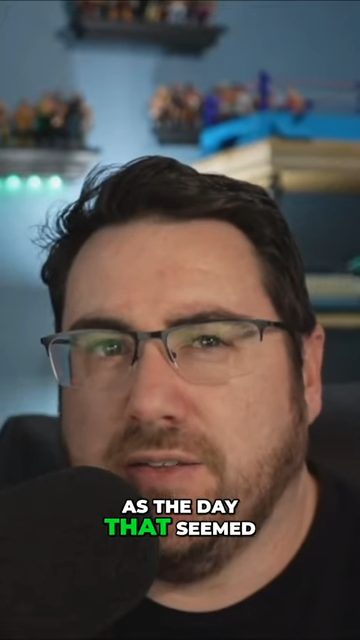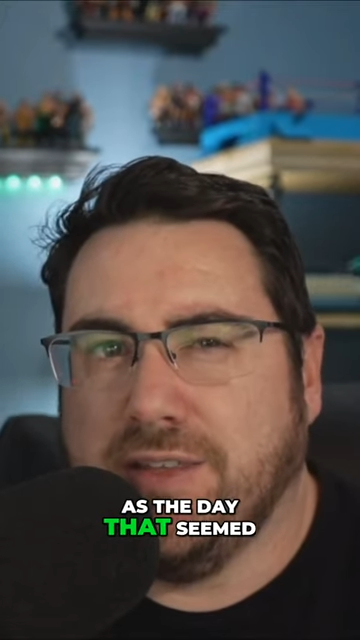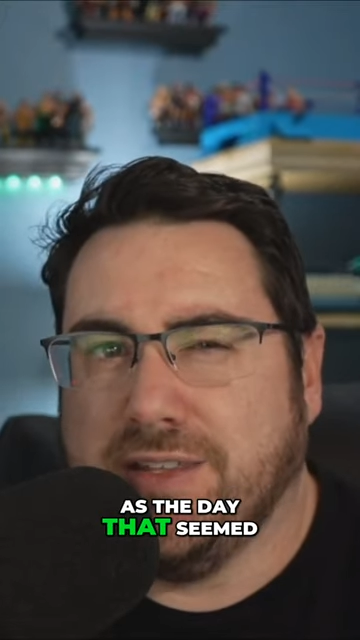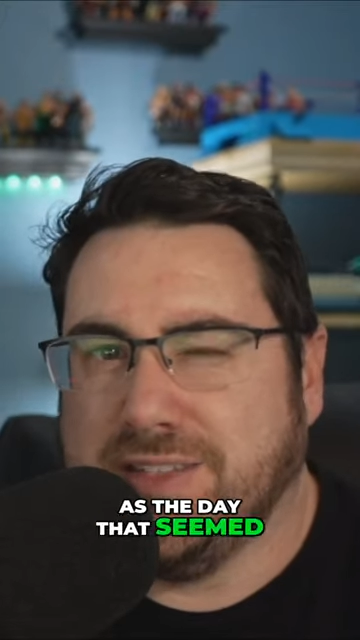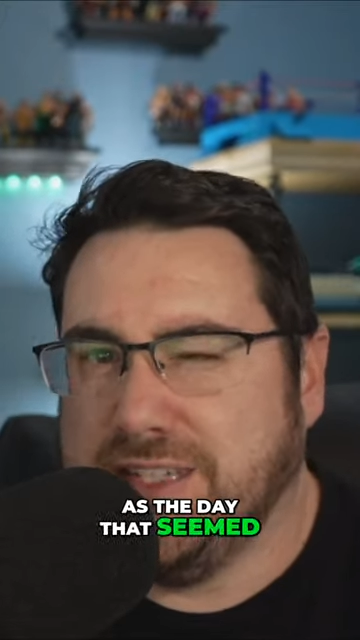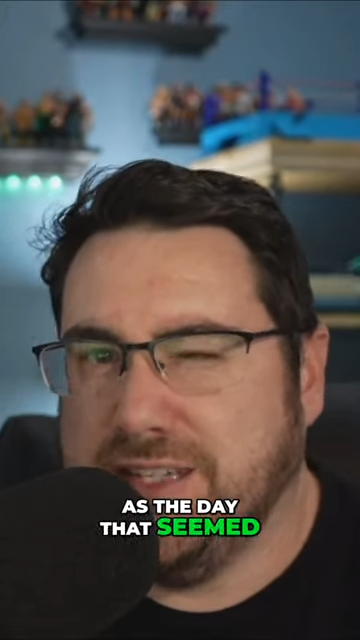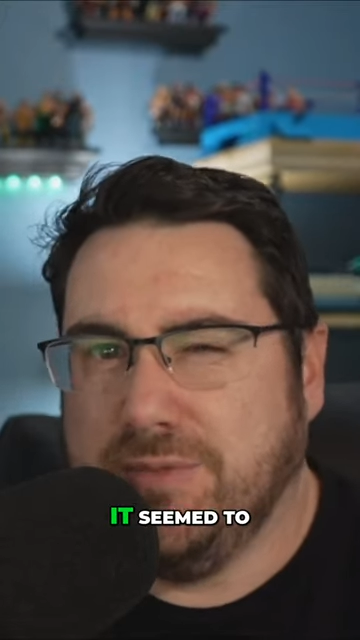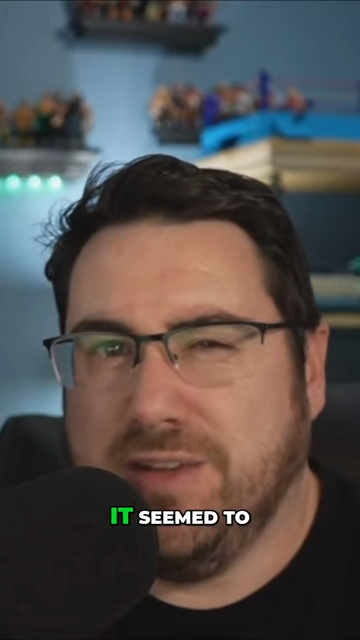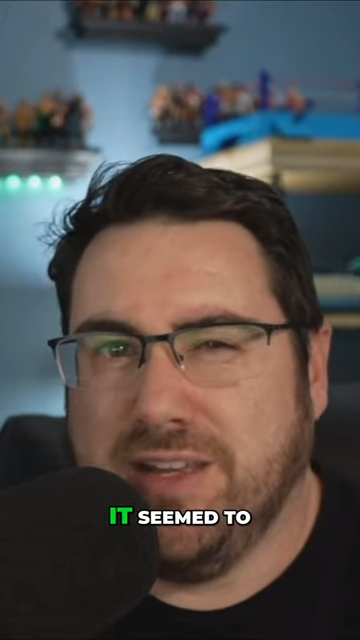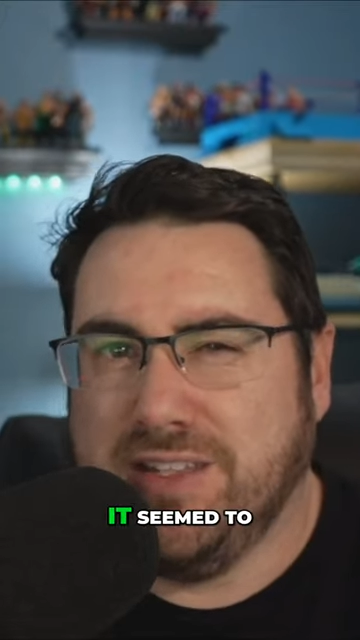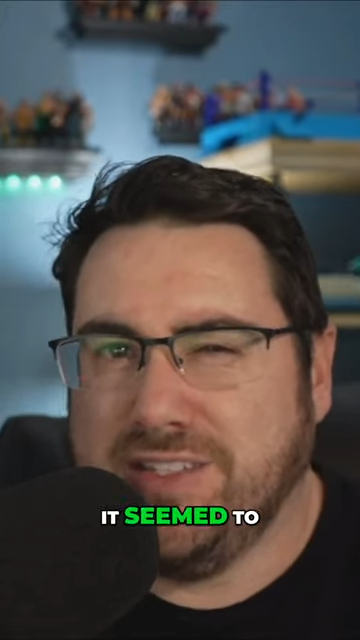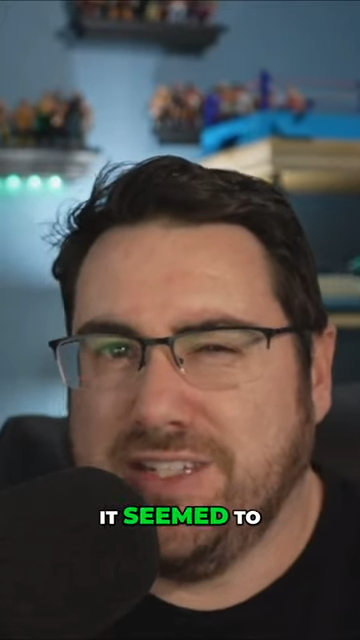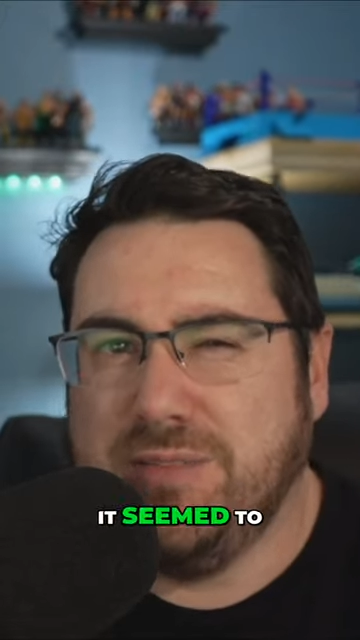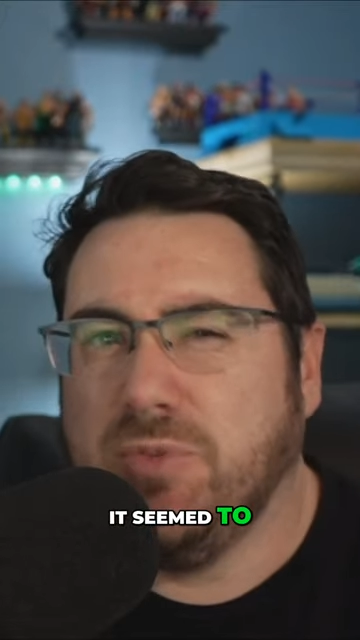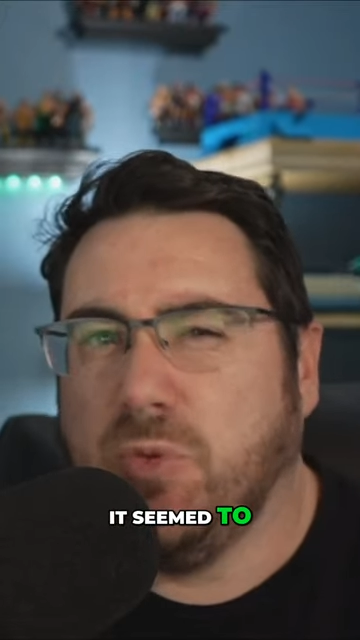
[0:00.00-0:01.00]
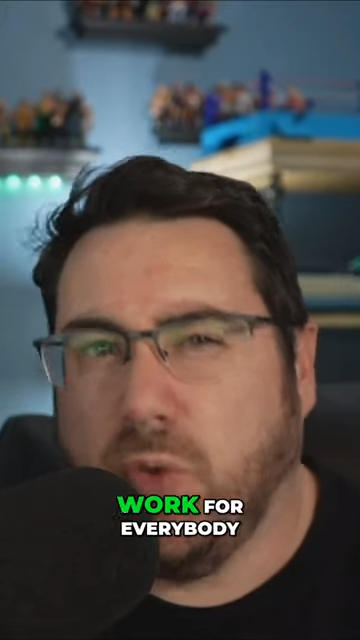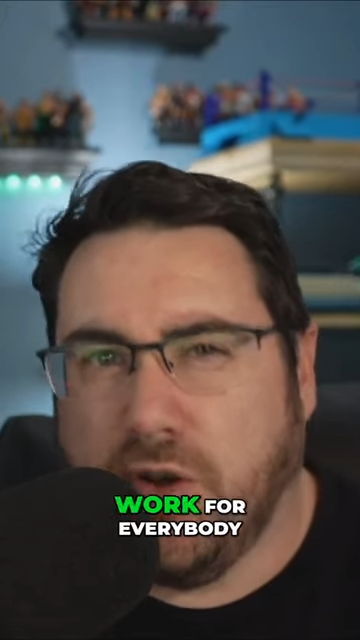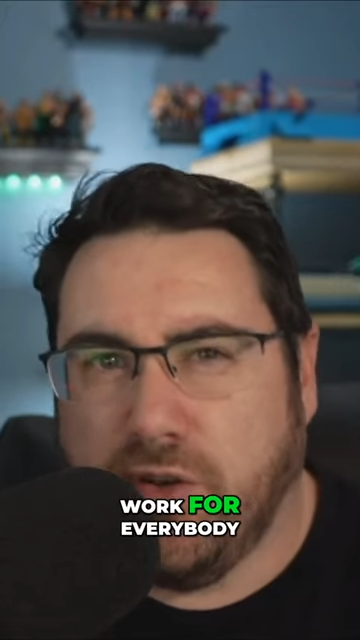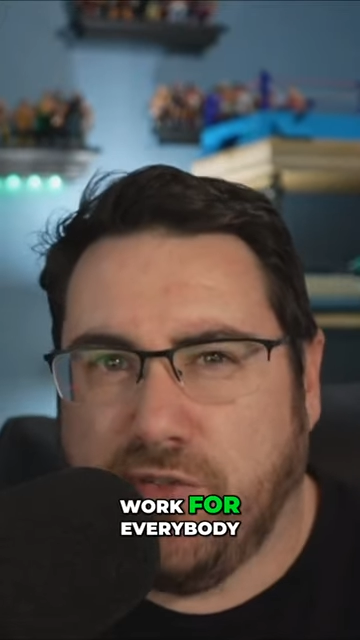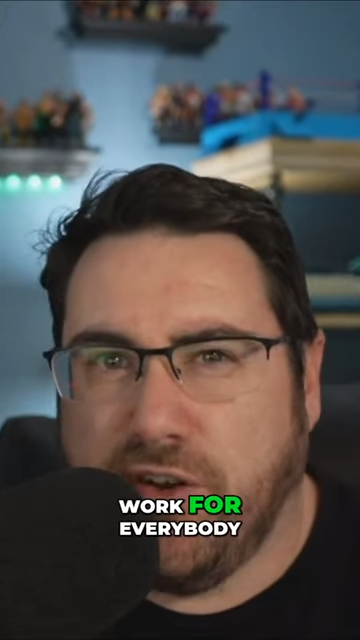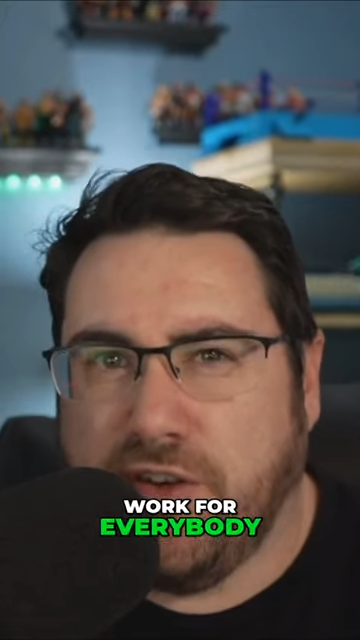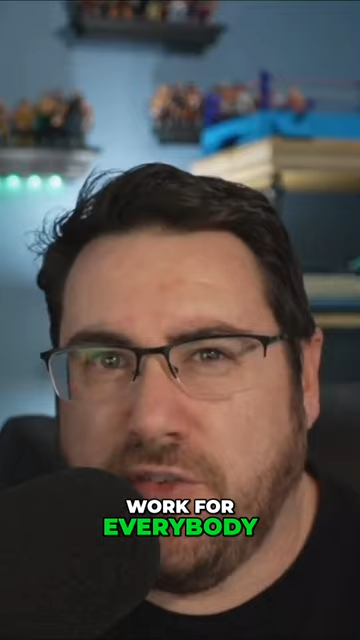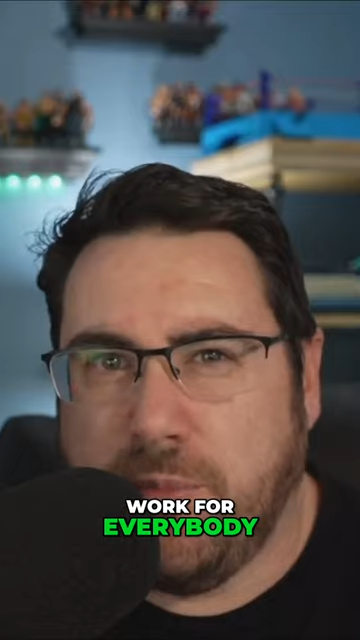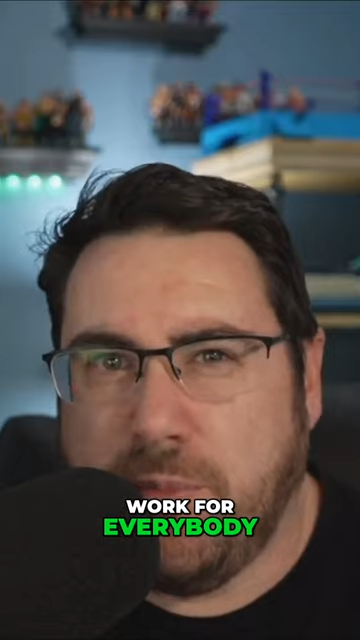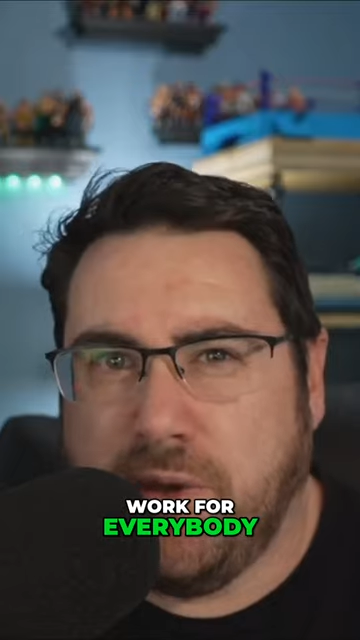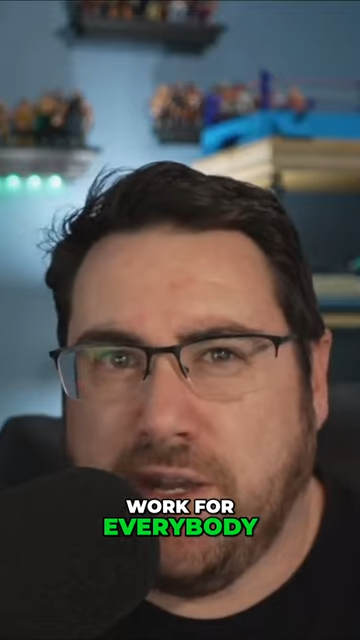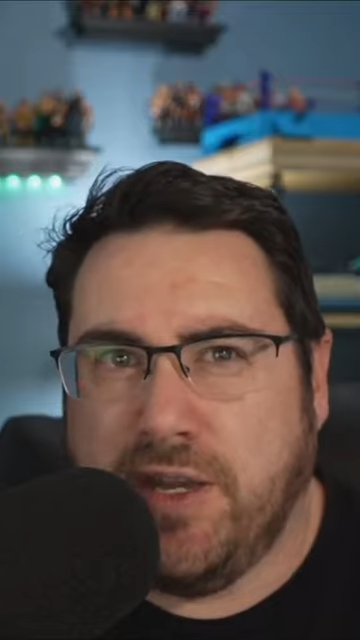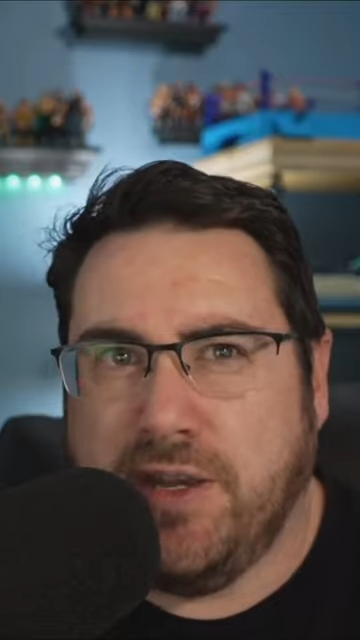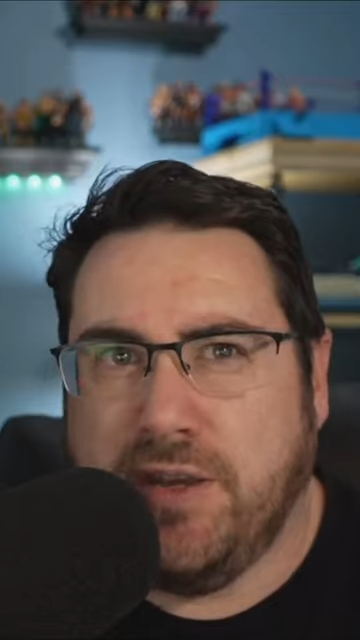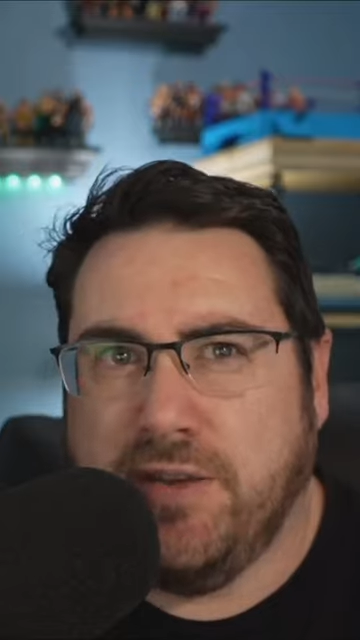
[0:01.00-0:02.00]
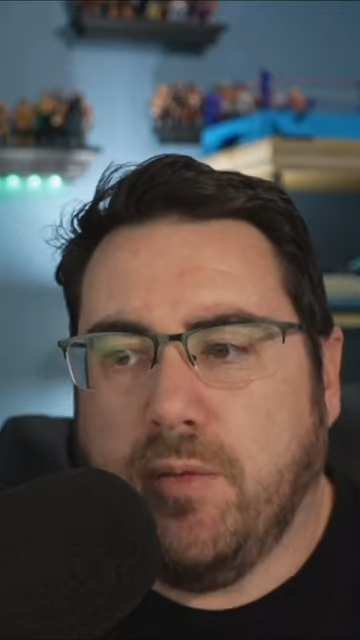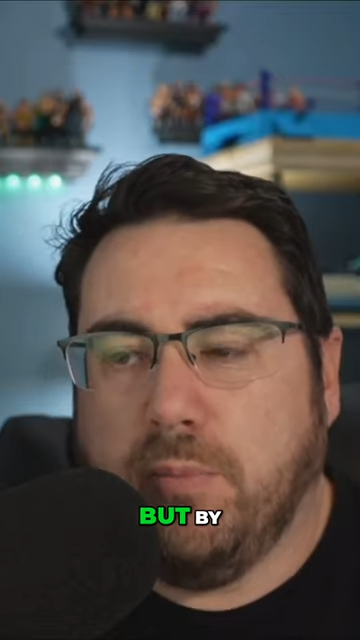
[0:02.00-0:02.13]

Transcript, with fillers: it seemed it seemed to work for everybody.